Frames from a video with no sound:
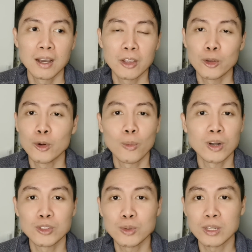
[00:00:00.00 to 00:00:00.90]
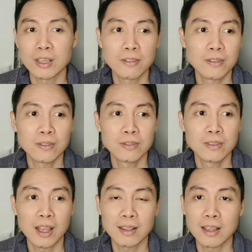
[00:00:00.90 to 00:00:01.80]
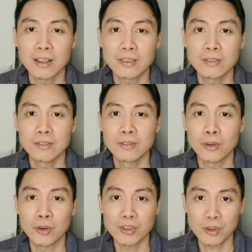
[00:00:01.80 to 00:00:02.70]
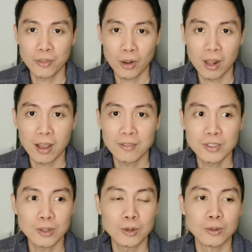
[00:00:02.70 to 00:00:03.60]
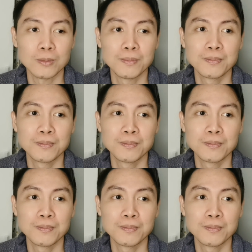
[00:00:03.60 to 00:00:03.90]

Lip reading: you don't want to live like that for the rest of your life. So